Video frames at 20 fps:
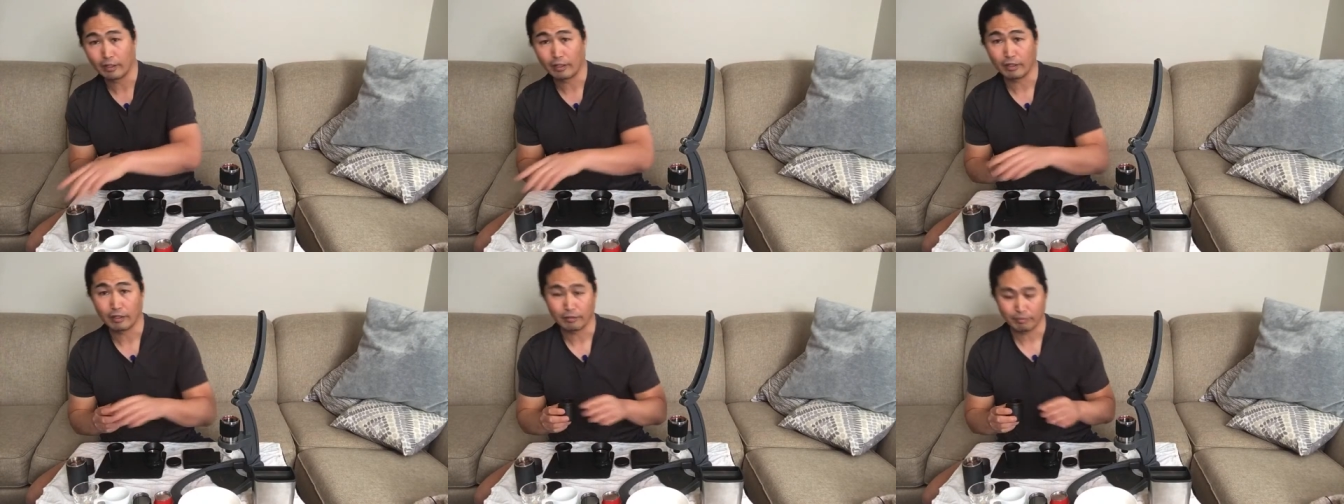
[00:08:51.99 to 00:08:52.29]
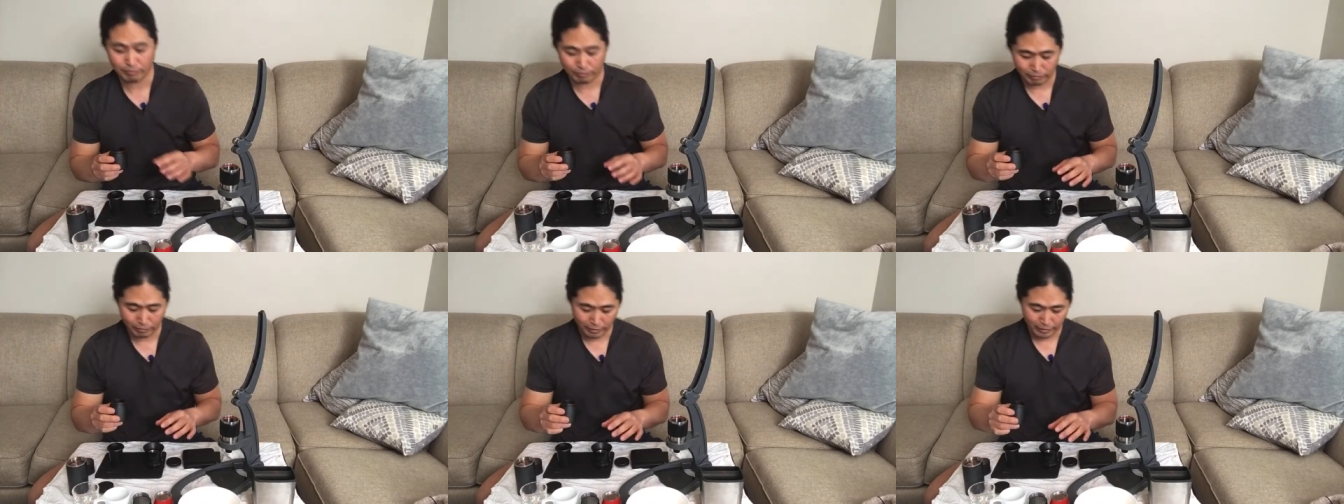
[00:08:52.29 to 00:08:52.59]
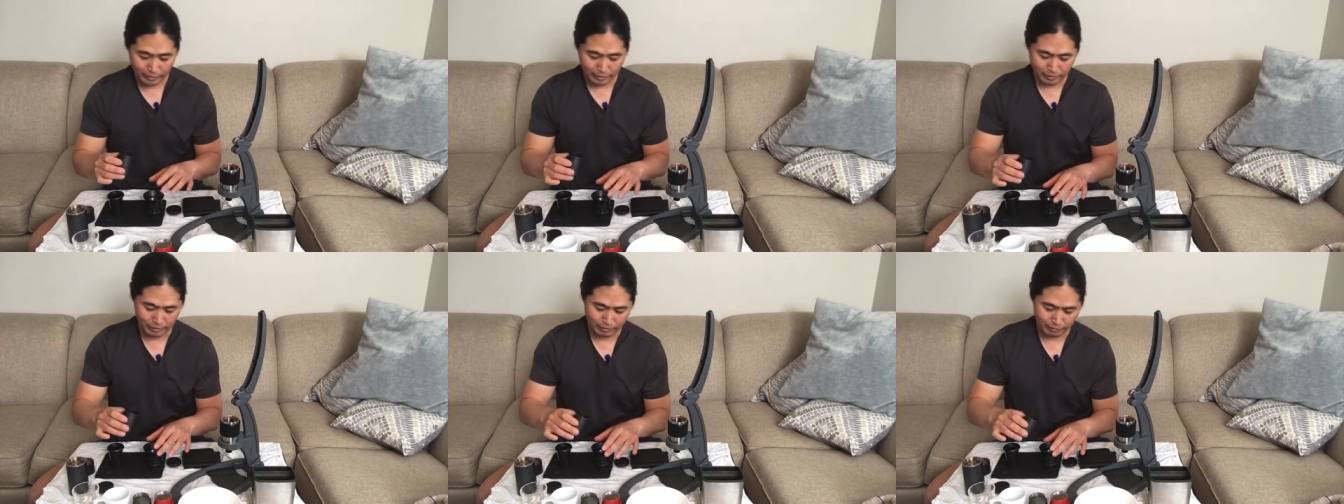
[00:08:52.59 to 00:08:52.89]
a
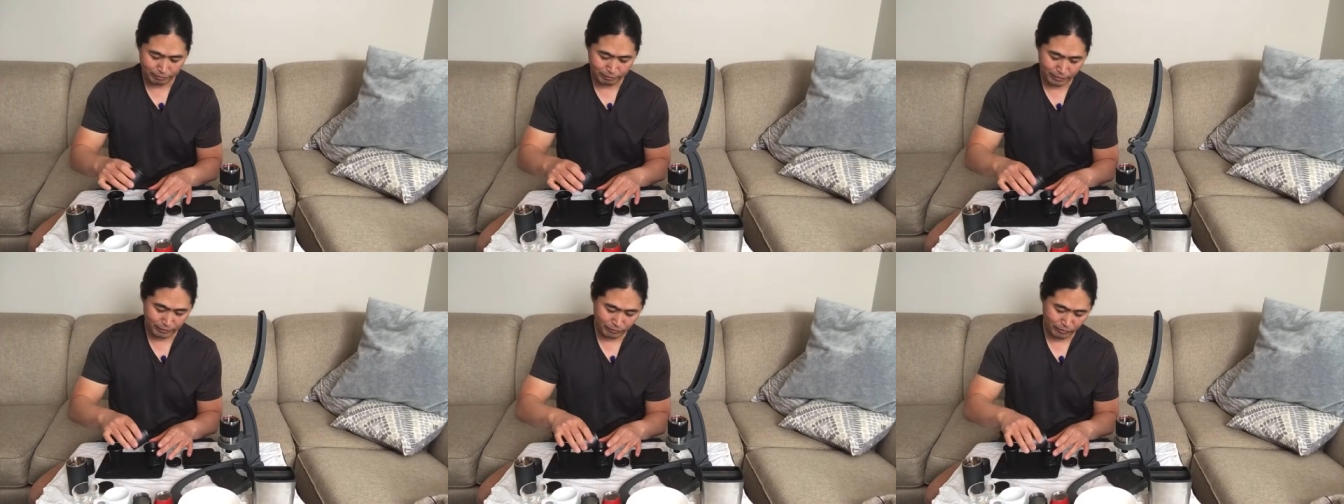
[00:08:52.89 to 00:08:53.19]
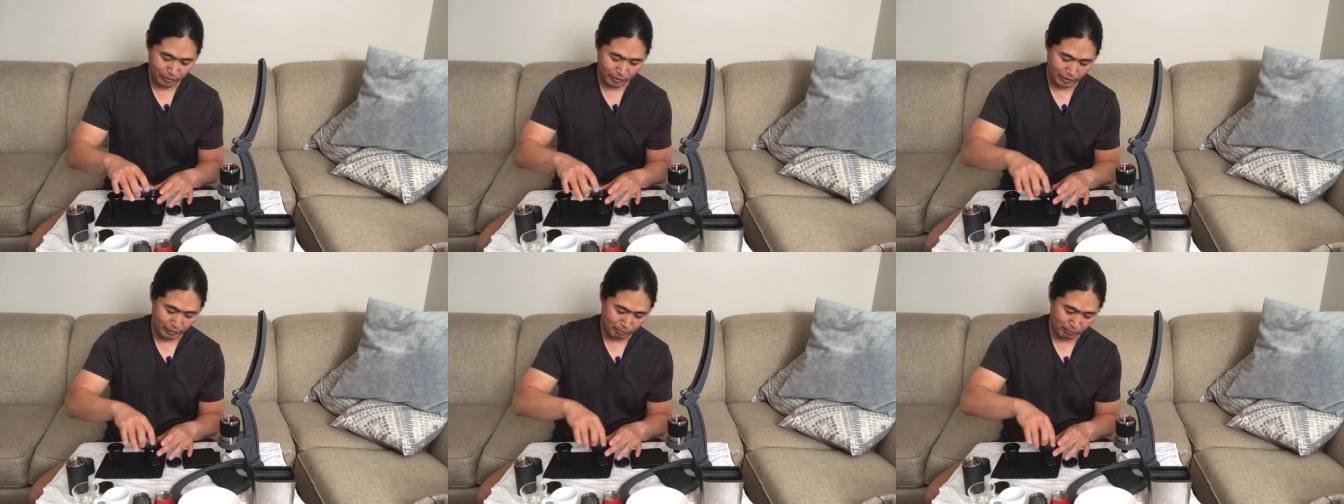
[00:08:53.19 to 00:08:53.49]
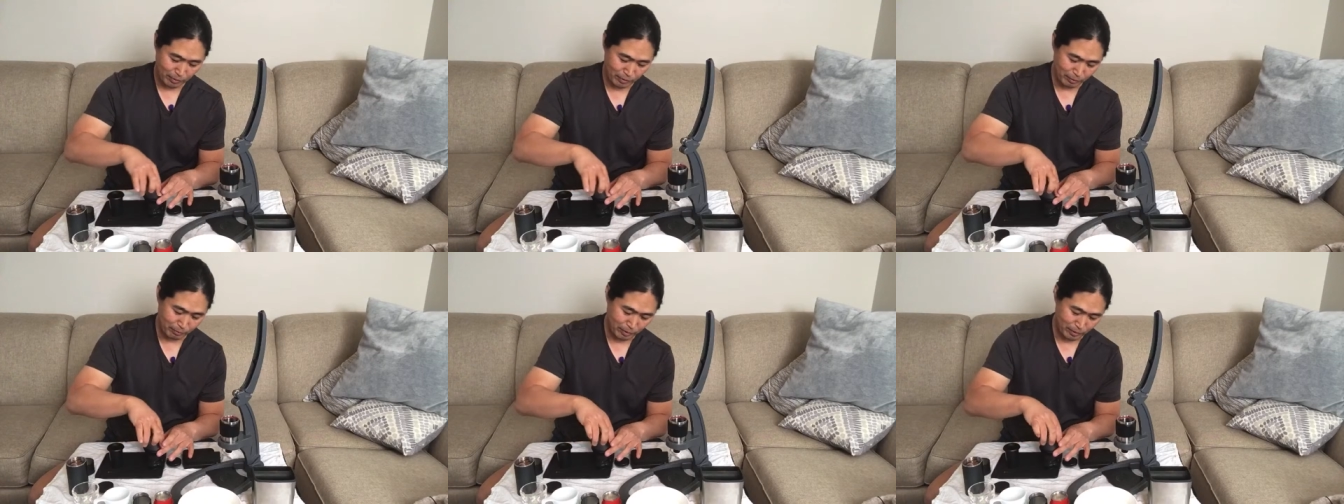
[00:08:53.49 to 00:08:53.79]
Flair fifty-eight
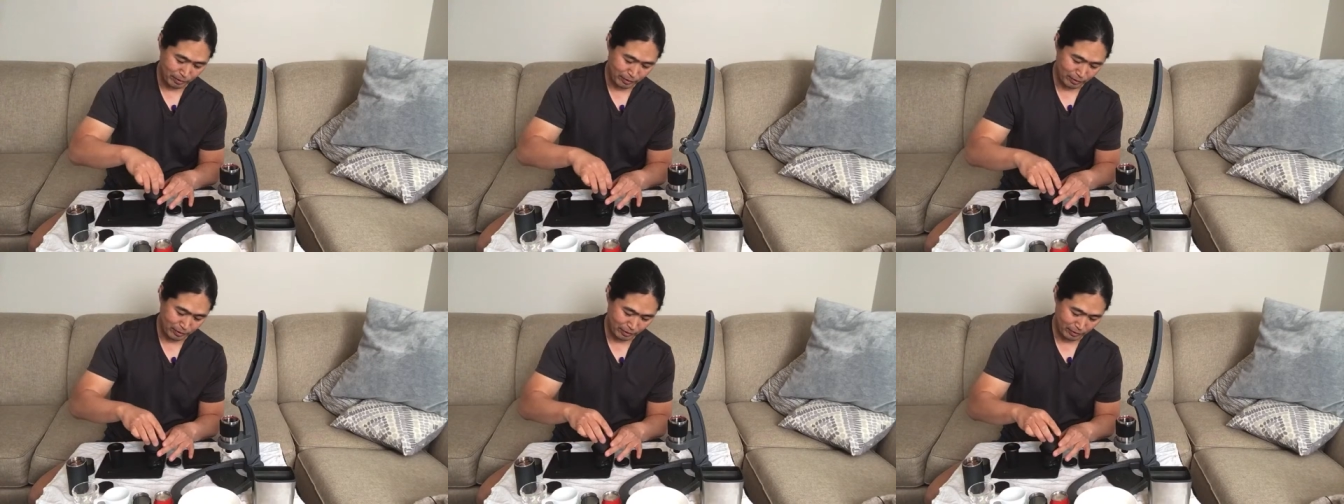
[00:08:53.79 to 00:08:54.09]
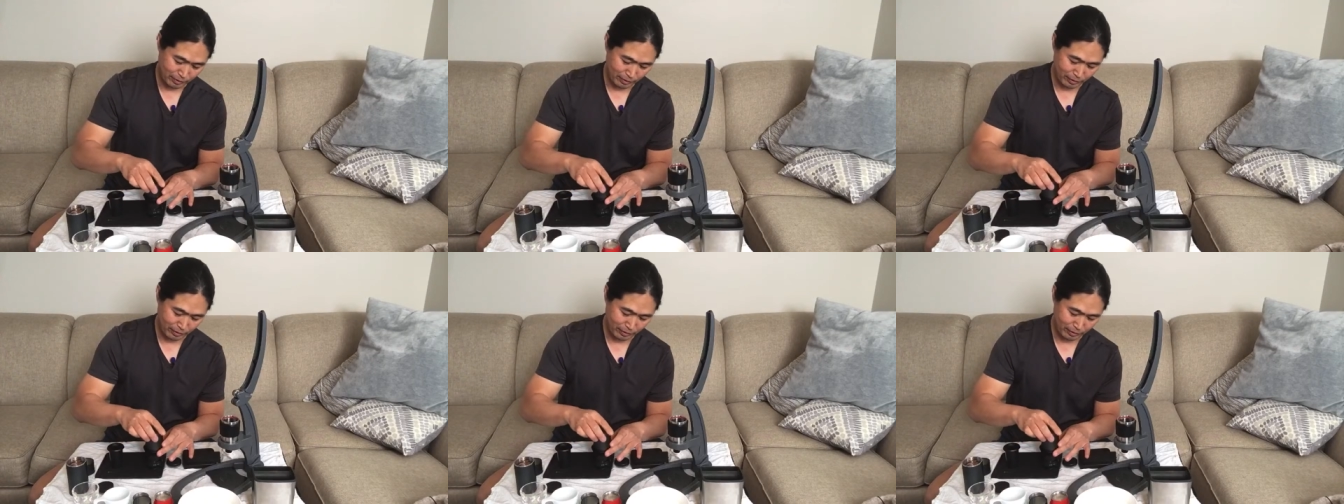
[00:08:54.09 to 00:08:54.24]
millimeter?